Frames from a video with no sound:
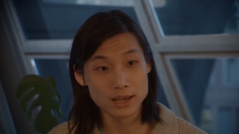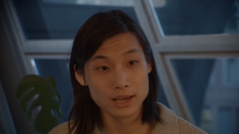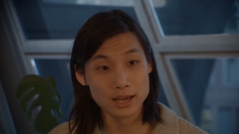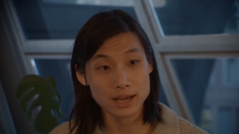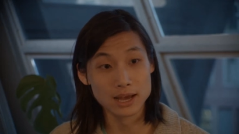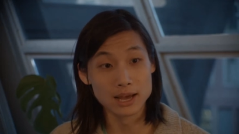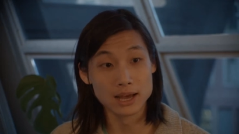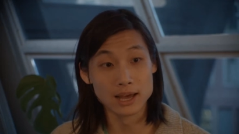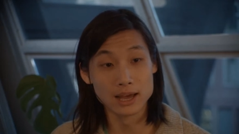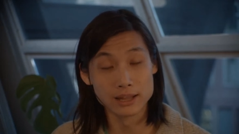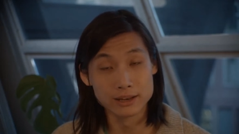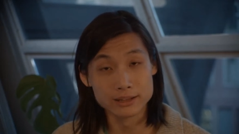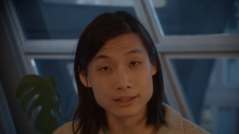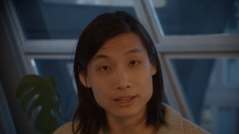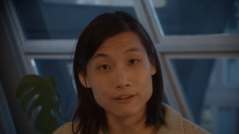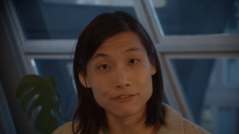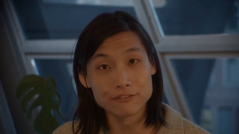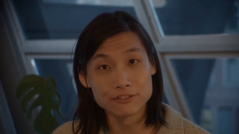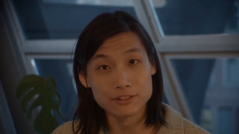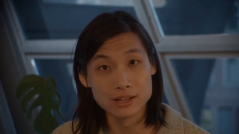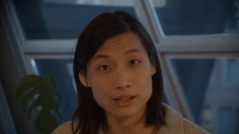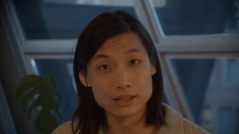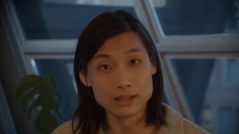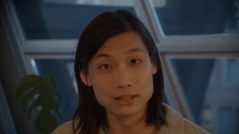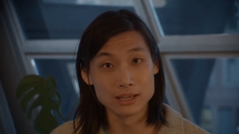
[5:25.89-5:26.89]
Uh, and
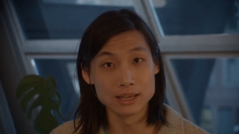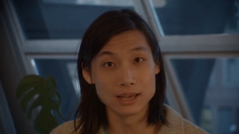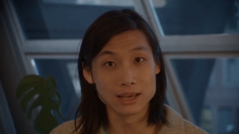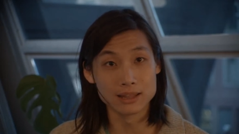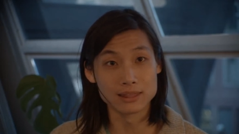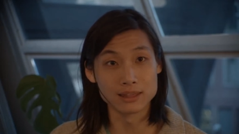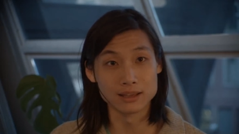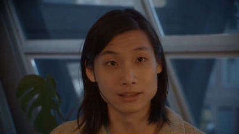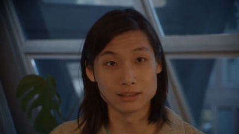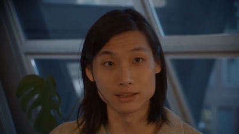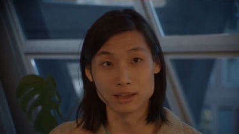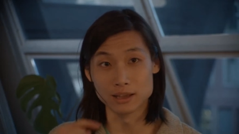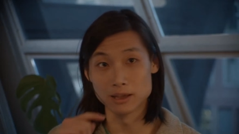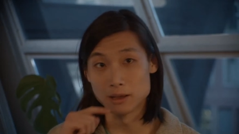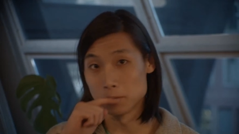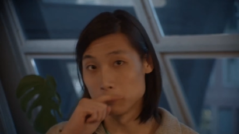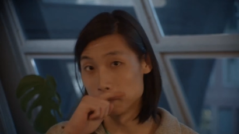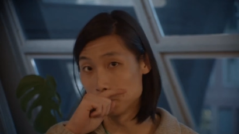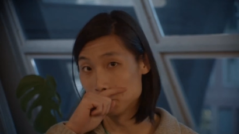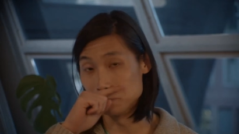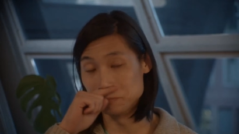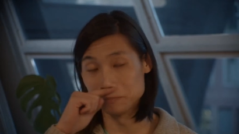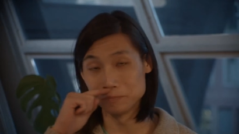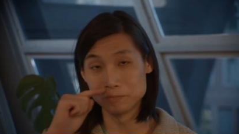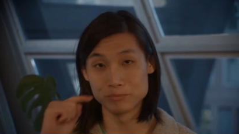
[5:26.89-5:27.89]
definitely, I think the
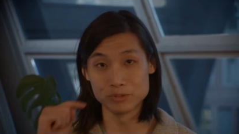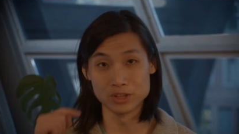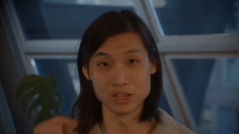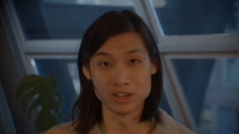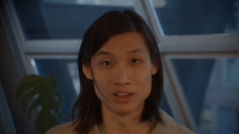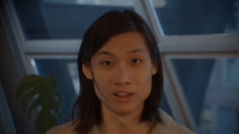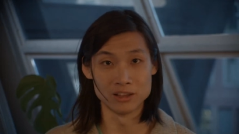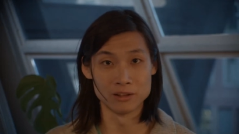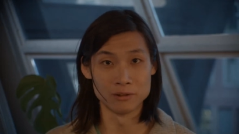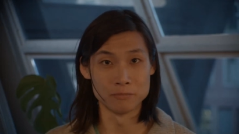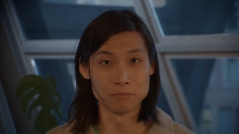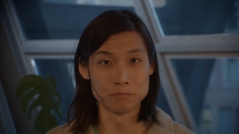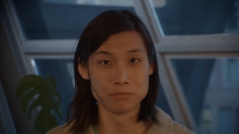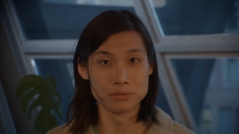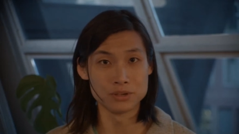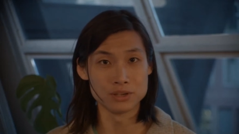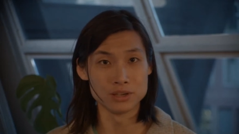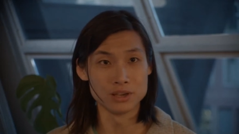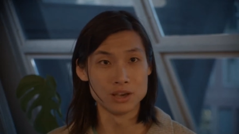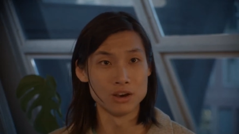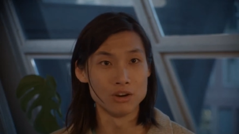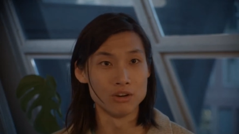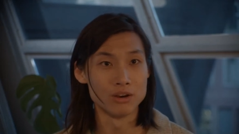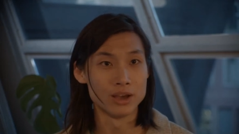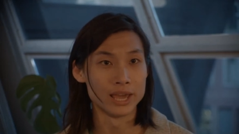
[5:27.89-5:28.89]
the
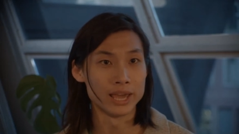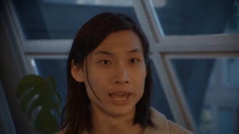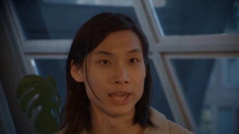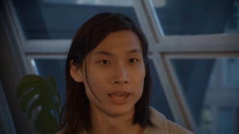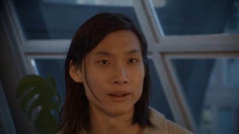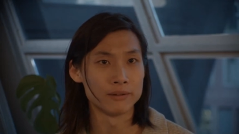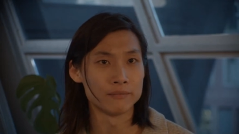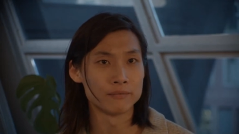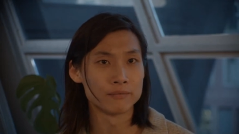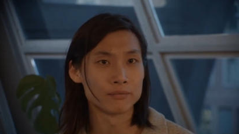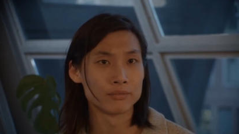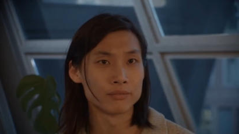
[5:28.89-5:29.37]
P O A